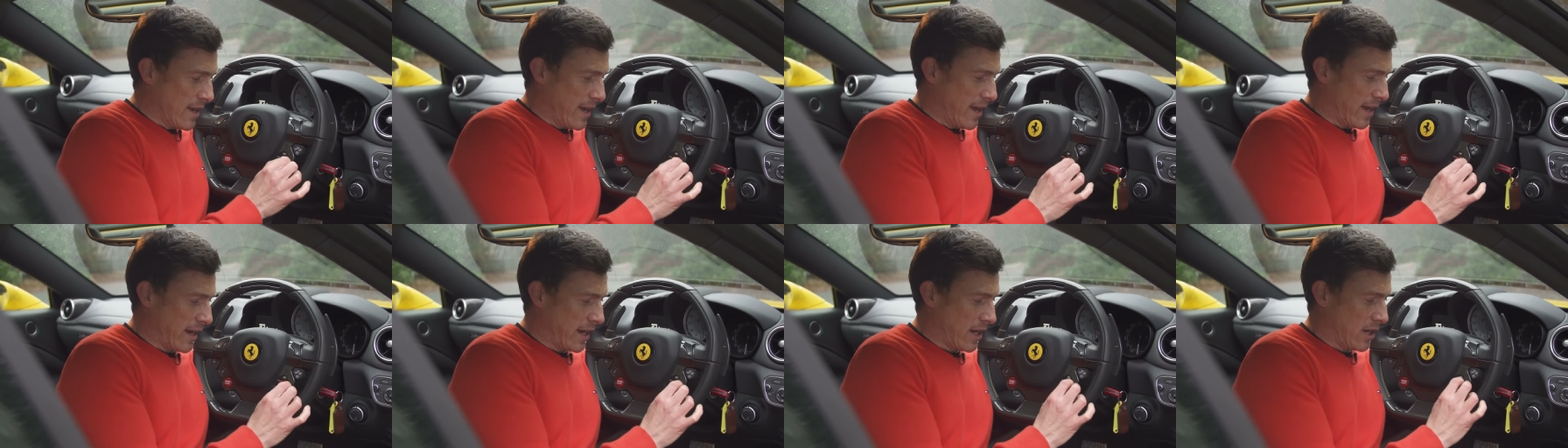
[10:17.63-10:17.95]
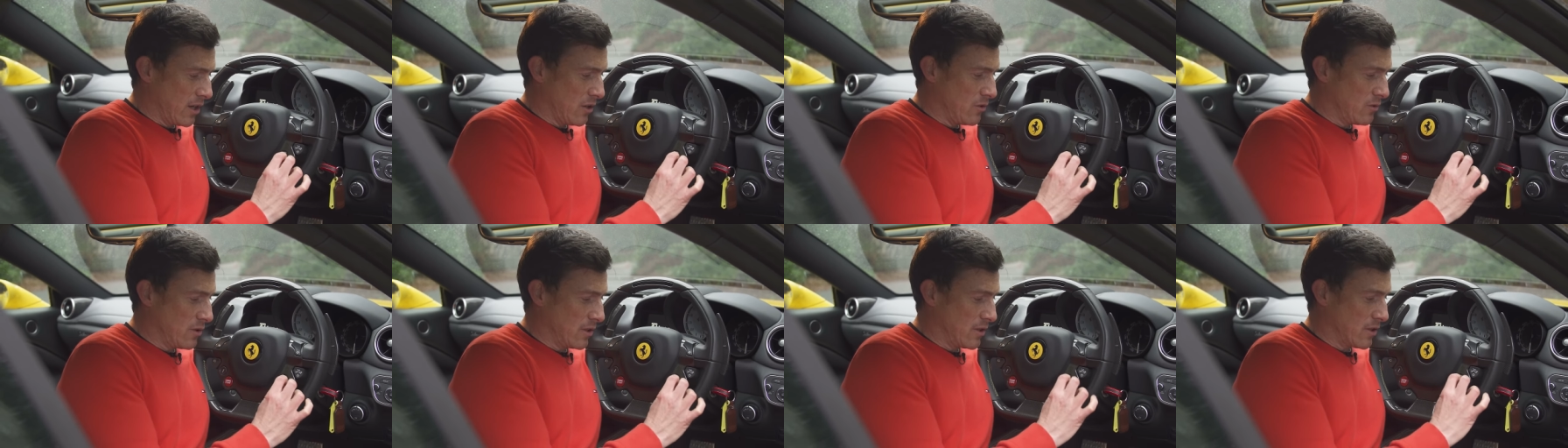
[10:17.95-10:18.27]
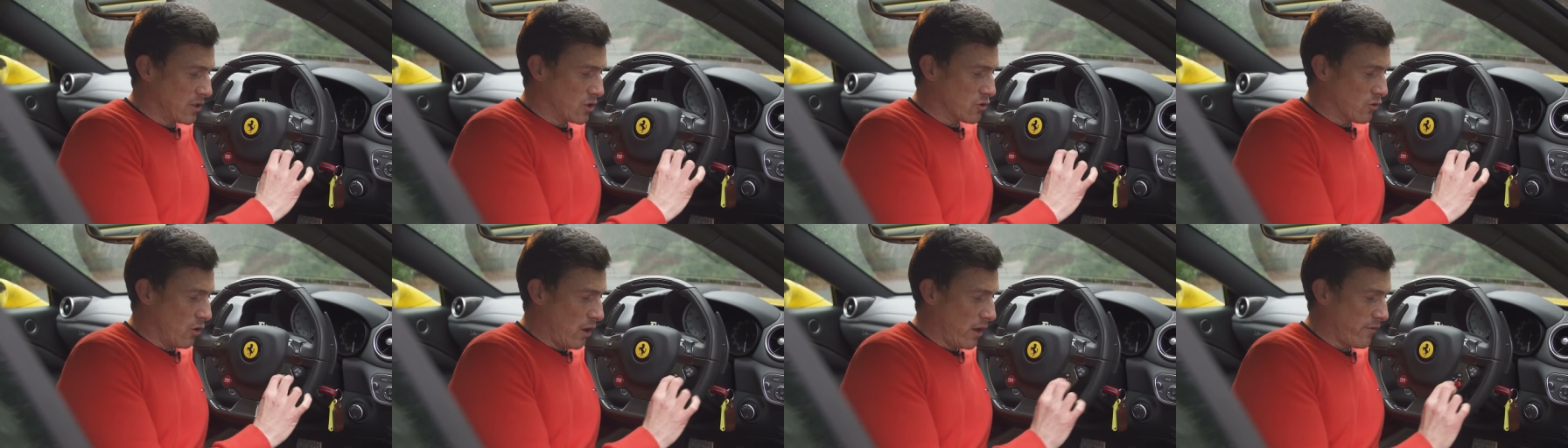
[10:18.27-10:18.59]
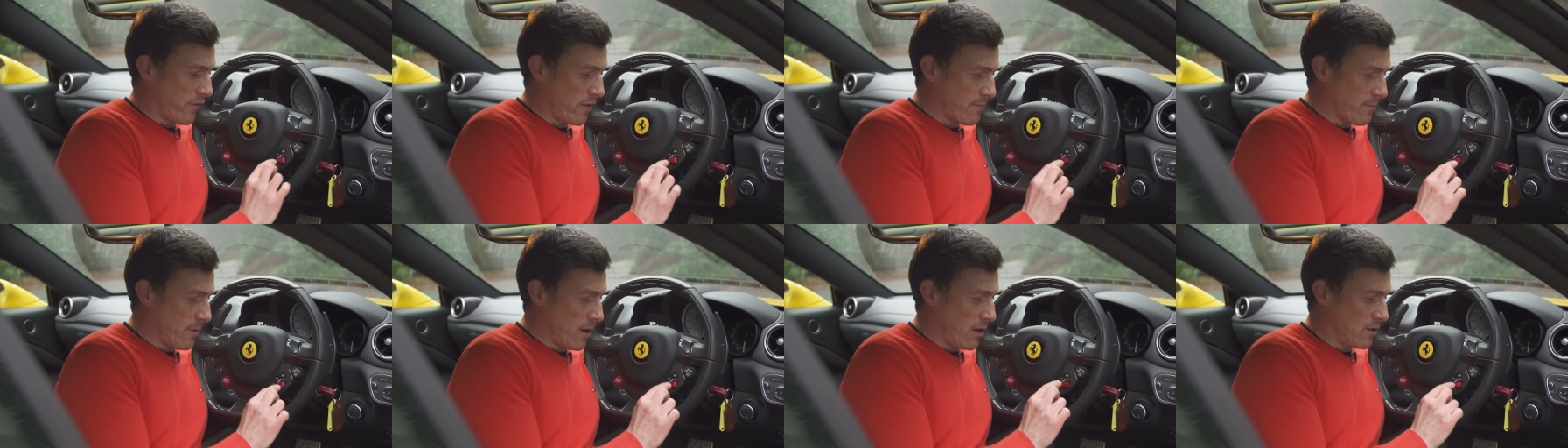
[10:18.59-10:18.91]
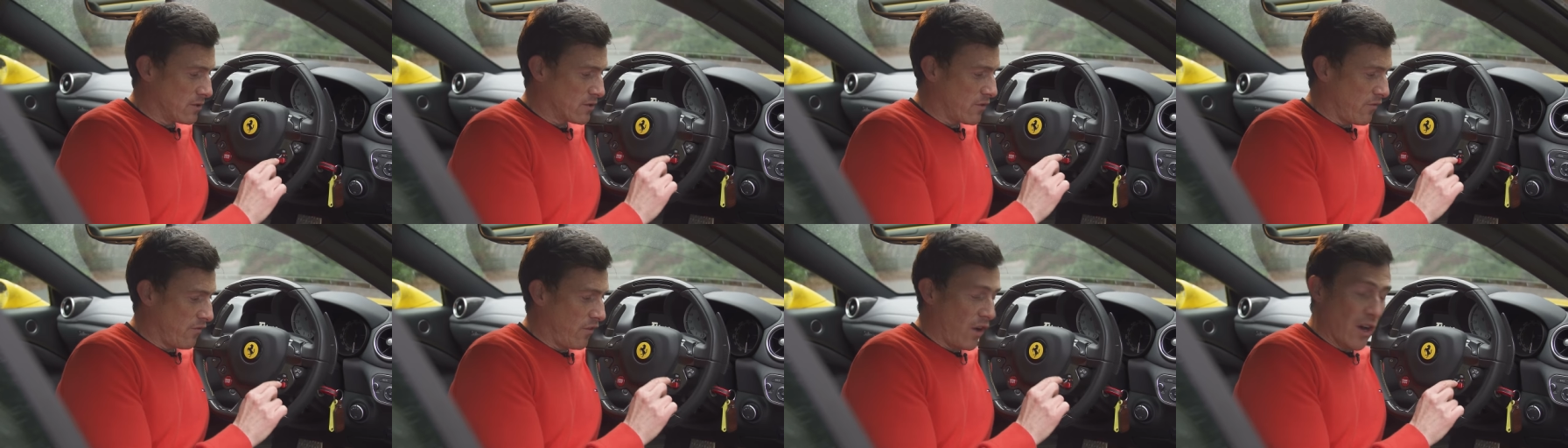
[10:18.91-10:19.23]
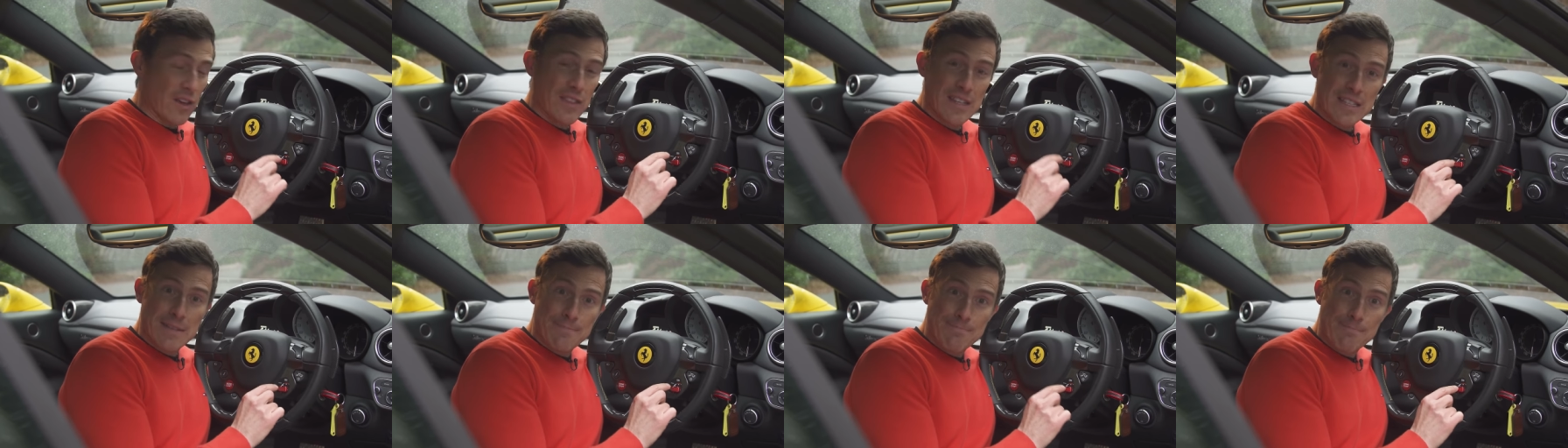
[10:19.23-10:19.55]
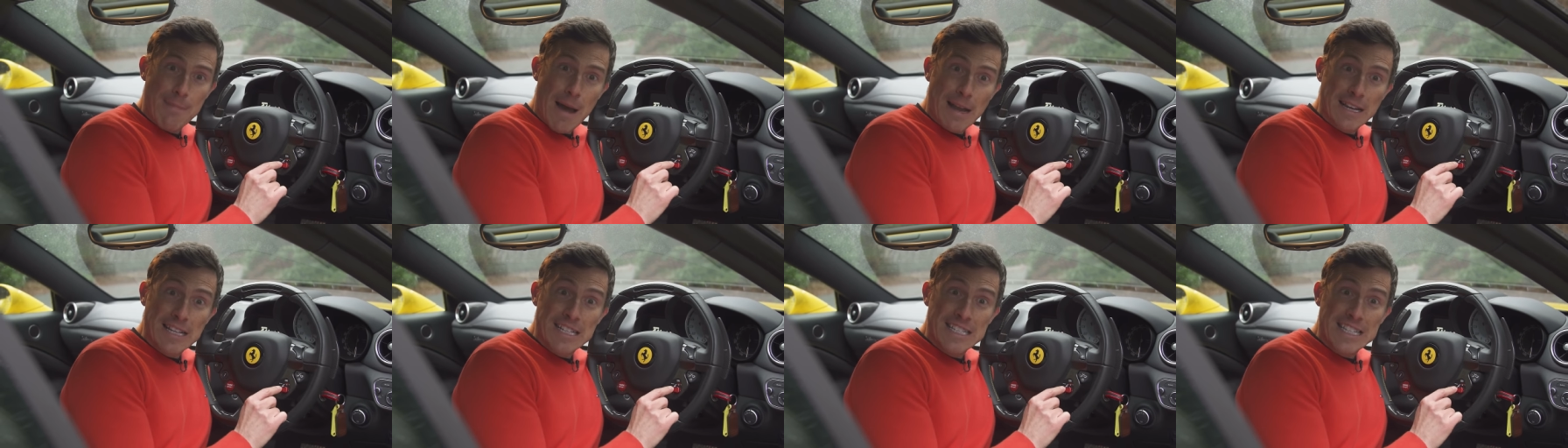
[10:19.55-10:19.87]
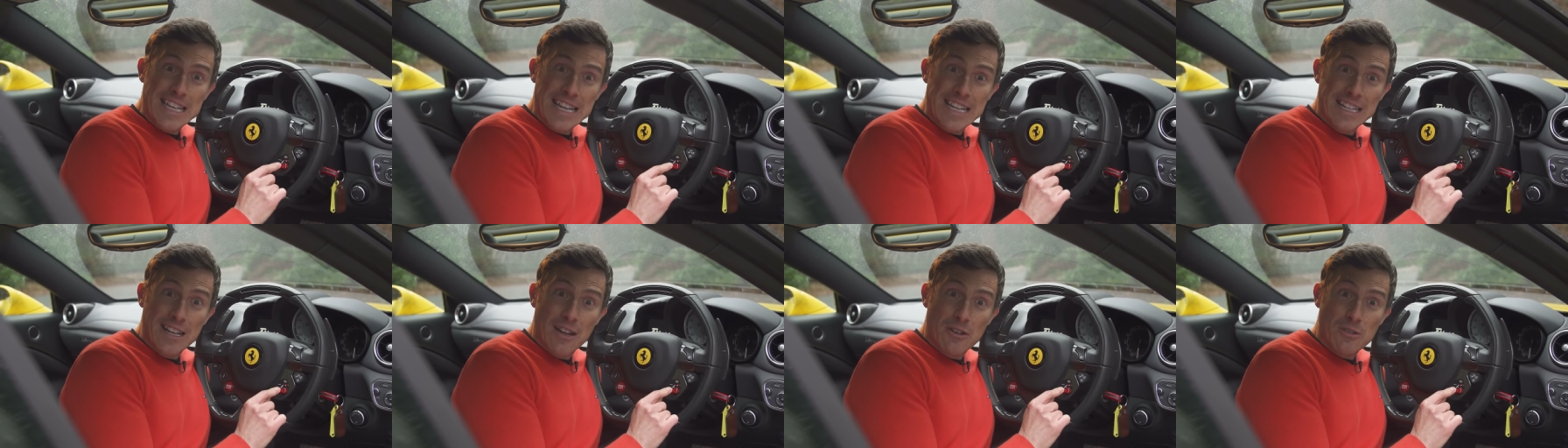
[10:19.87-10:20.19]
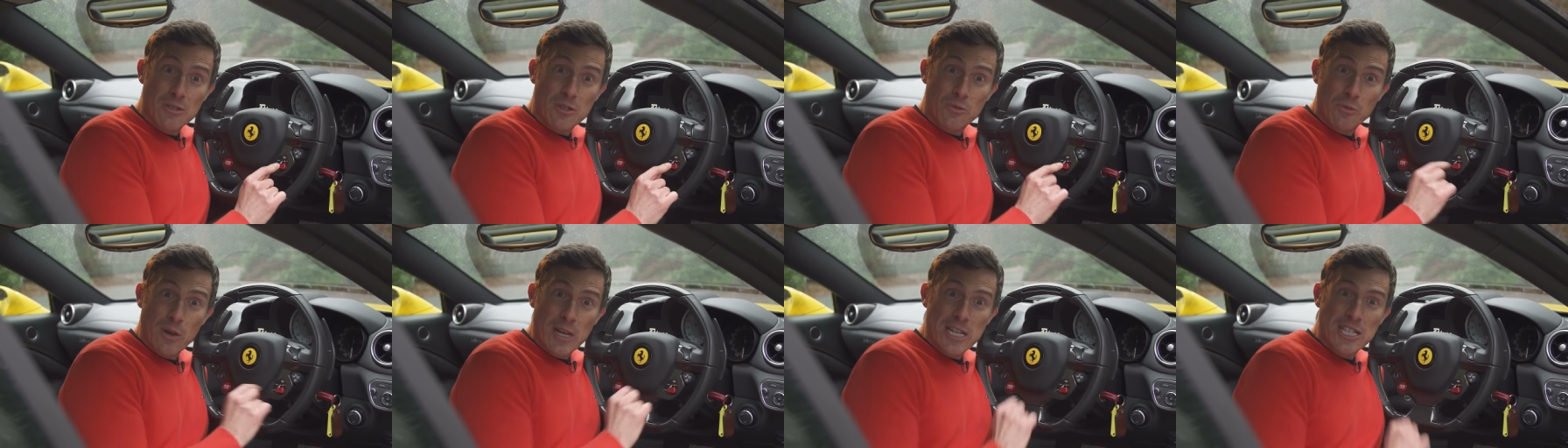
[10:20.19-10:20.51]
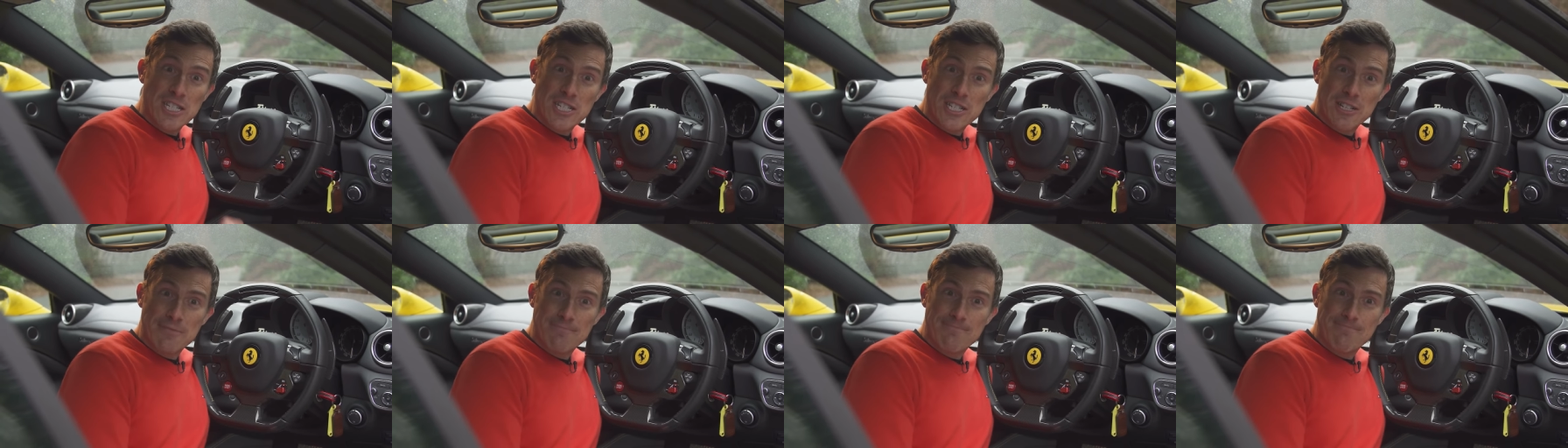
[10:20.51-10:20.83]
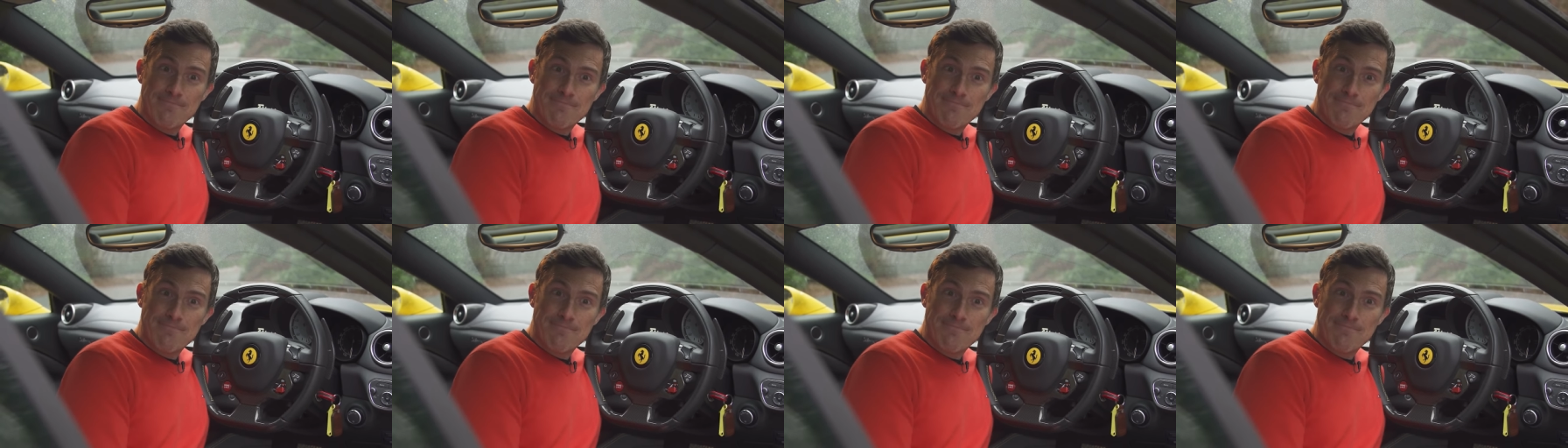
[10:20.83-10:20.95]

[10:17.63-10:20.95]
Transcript: including the driving modes via this Manettino switch.